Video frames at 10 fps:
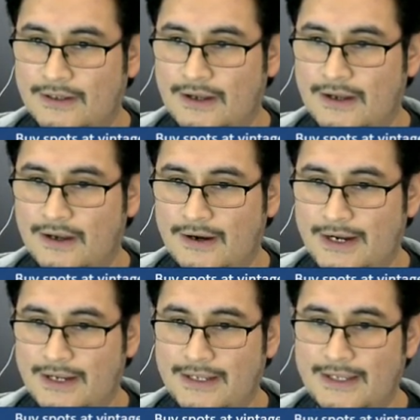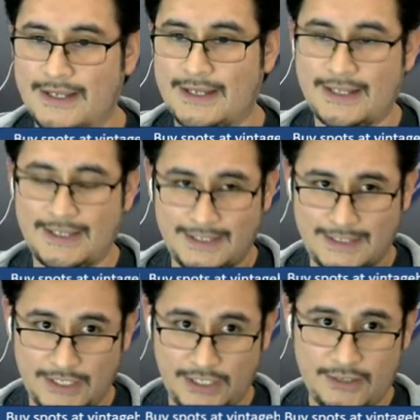All right.
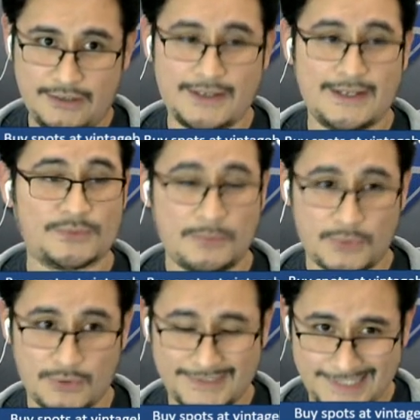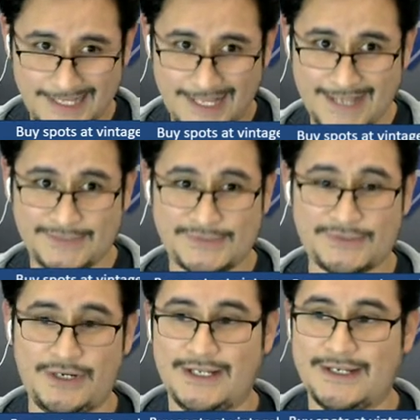Here is where I'm going to hide the
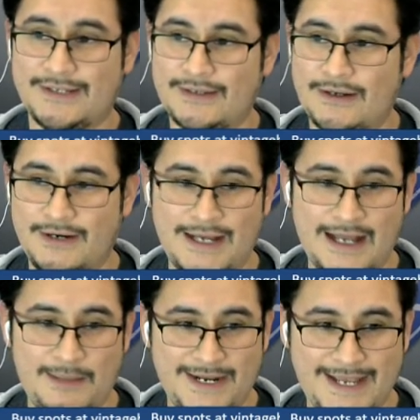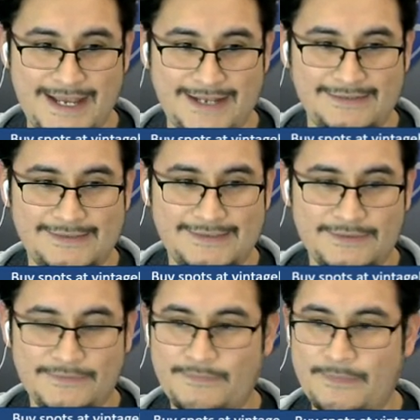screen. All right. I'm at eight
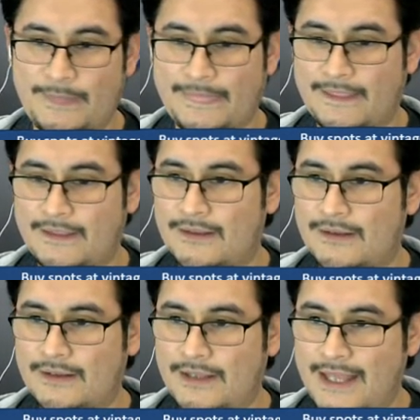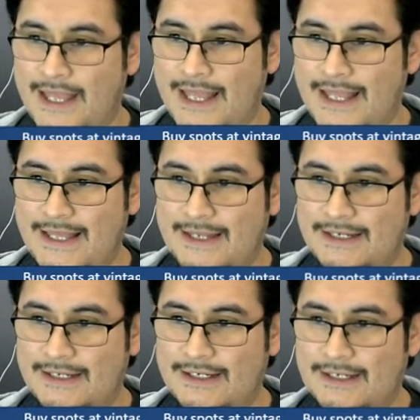and
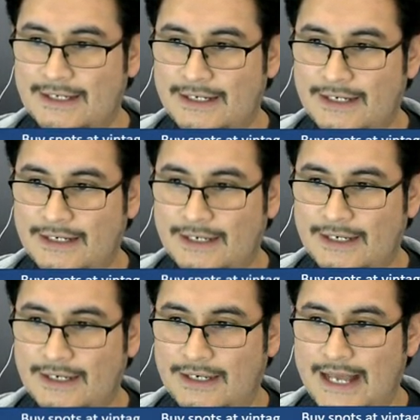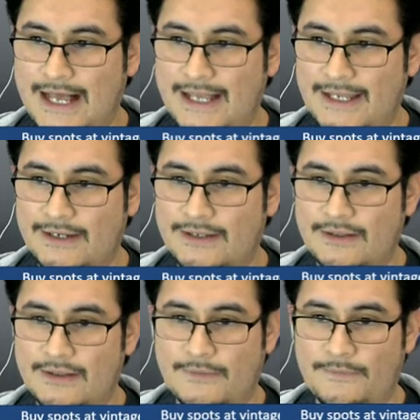nine.
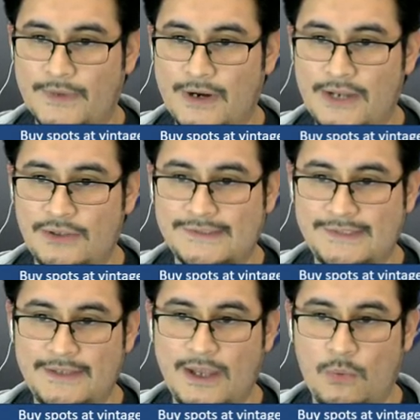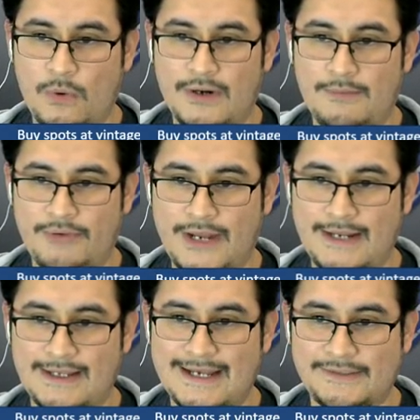All right, you can see that Warren brand,
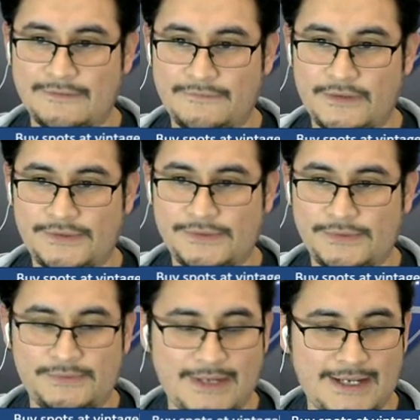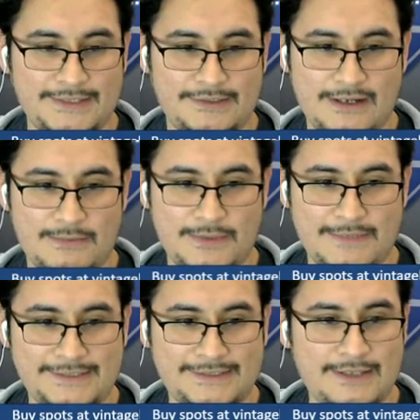it has the first two spots. All right, I'm going to
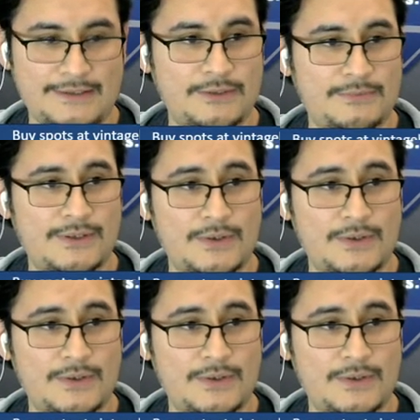match that in a little bit.